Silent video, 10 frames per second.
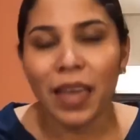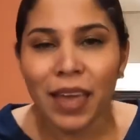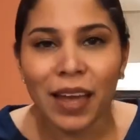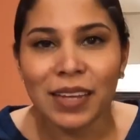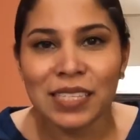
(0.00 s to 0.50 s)
Hey
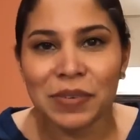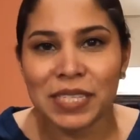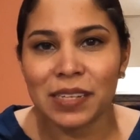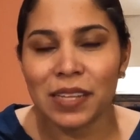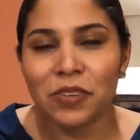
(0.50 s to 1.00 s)
guys, so it's
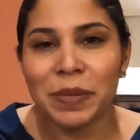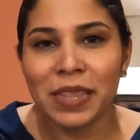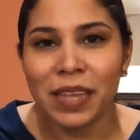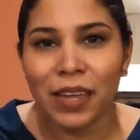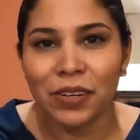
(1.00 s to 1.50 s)
a little bit
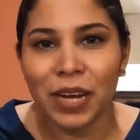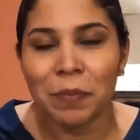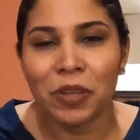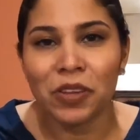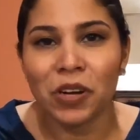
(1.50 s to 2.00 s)
later. I
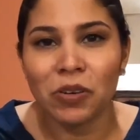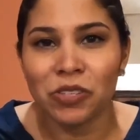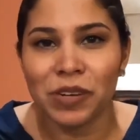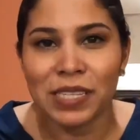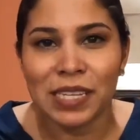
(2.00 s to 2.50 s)
put the
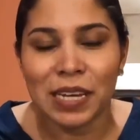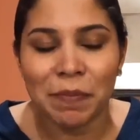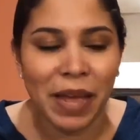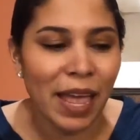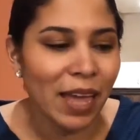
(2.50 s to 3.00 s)
groceries up.
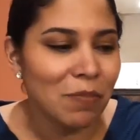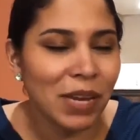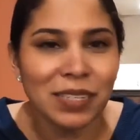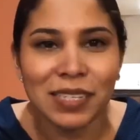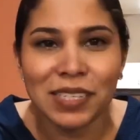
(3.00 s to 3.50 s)
I had my
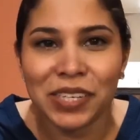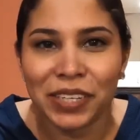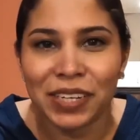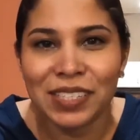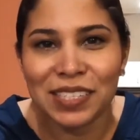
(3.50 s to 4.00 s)

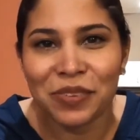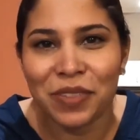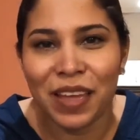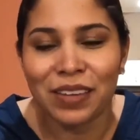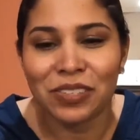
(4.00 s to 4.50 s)
dessert. So
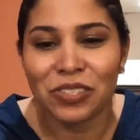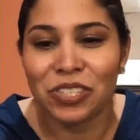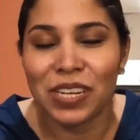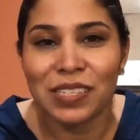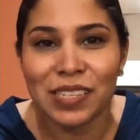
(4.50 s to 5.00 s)
that
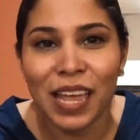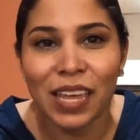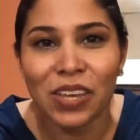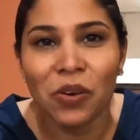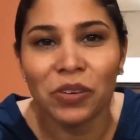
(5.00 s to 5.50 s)

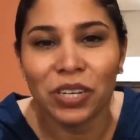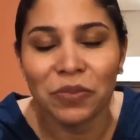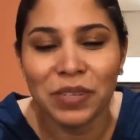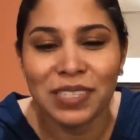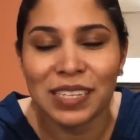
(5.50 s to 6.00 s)
cheesecake yogurt
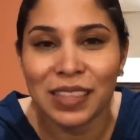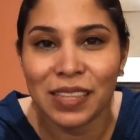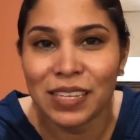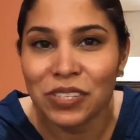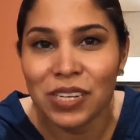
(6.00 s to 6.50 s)
was
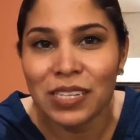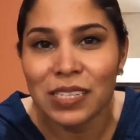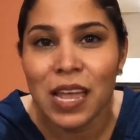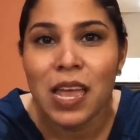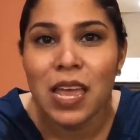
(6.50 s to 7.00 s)
delicious.
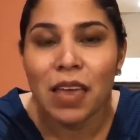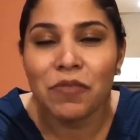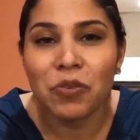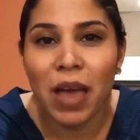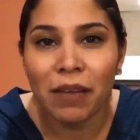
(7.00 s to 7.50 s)
If
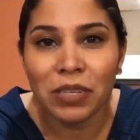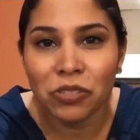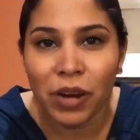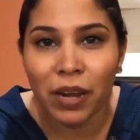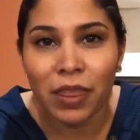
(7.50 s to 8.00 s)
you haven't
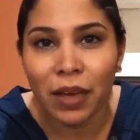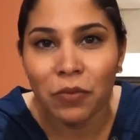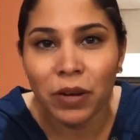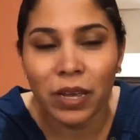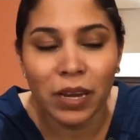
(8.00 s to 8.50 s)
tried that
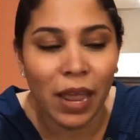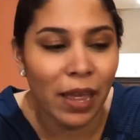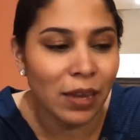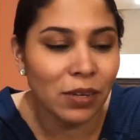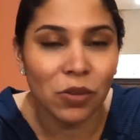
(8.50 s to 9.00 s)
one
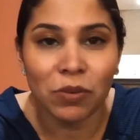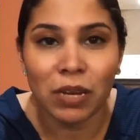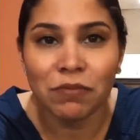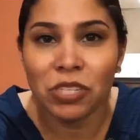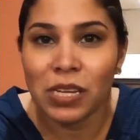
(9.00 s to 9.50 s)
and you
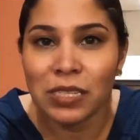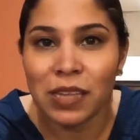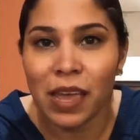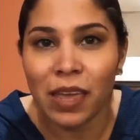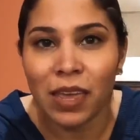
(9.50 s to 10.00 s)
love
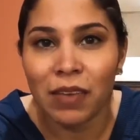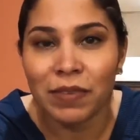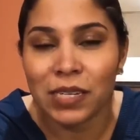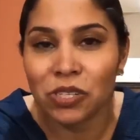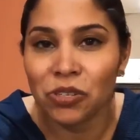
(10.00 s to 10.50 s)
cheesecake, give
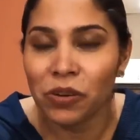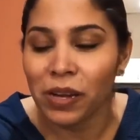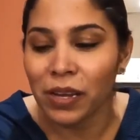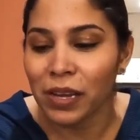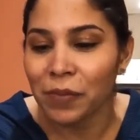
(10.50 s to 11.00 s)
it a
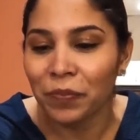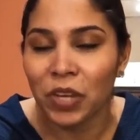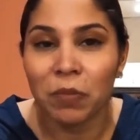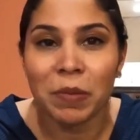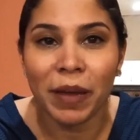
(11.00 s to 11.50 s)
try.
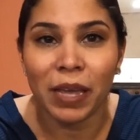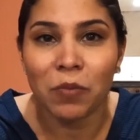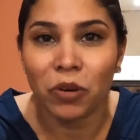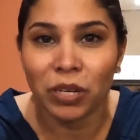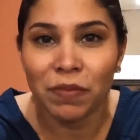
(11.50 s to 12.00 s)
I'll be buying
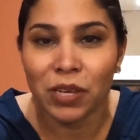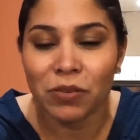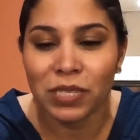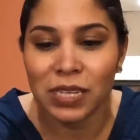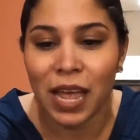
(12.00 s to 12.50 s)
more of
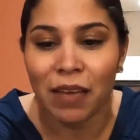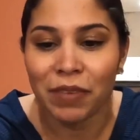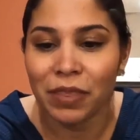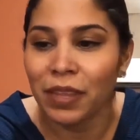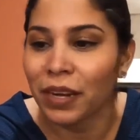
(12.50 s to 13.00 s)
those to have
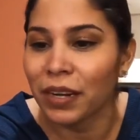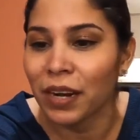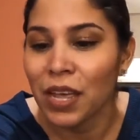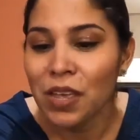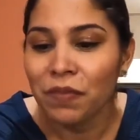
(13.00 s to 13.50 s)
in there
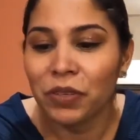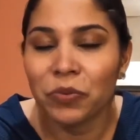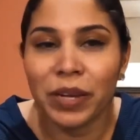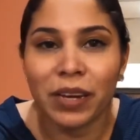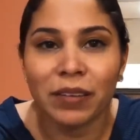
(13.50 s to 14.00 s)
for
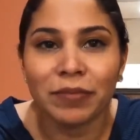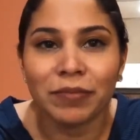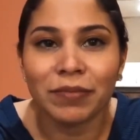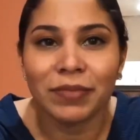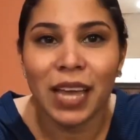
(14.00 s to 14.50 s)
when
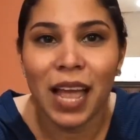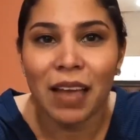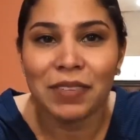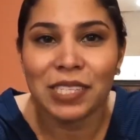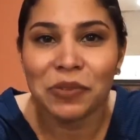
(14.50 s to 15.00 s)
I
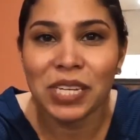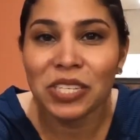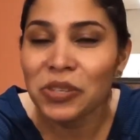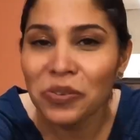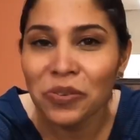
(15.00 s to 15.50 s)
have a sweet
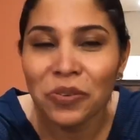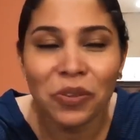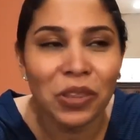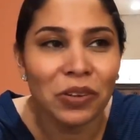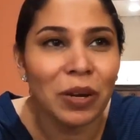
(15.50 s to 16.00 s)

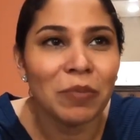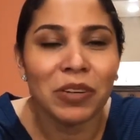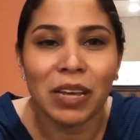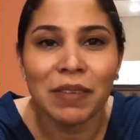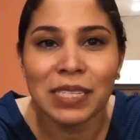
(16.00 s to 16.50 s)
tooth or I'm
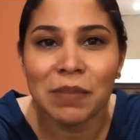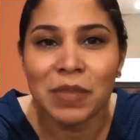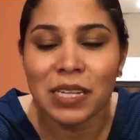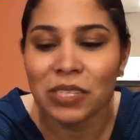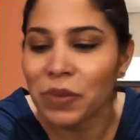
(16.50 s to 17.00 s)
craving
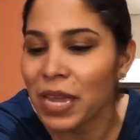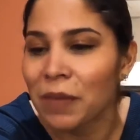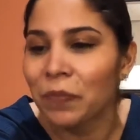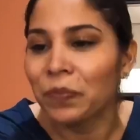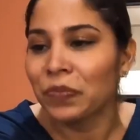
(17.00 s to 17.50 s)
something
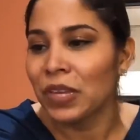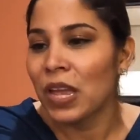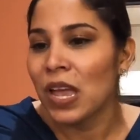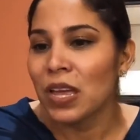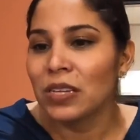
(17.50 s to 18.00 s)
sweet.
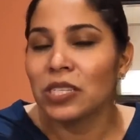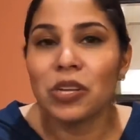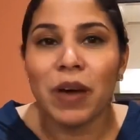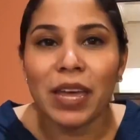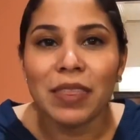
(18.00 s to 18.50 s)

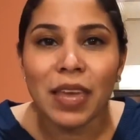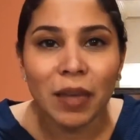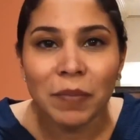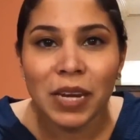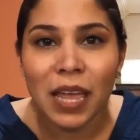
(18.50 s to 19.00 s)
So I think
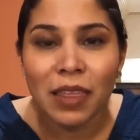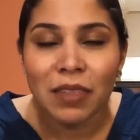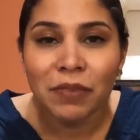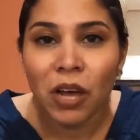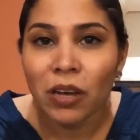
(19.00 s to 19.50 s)
I'm going to end
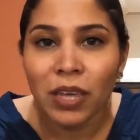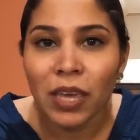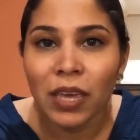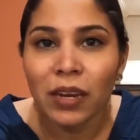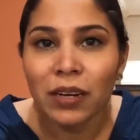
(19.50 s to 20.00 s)
the vlog
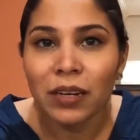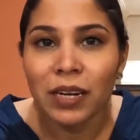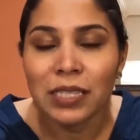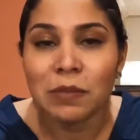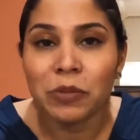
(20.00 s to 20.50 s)
here.
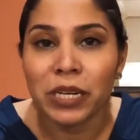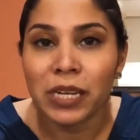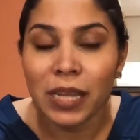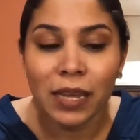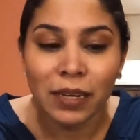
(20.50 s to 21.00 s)
It's pretty
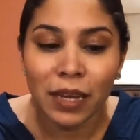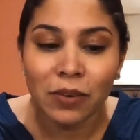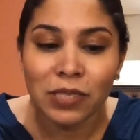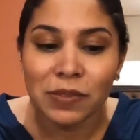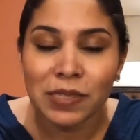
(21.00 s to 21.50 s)
late
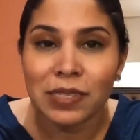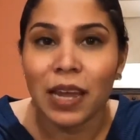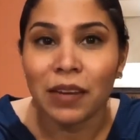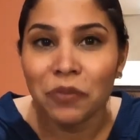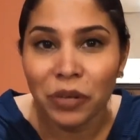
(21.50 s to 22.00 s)
now, so it's
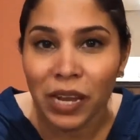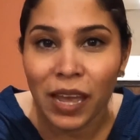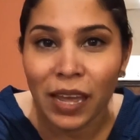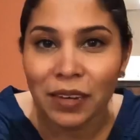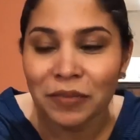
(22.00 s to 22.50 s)

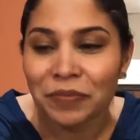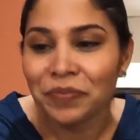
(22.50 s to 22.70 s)
9:48.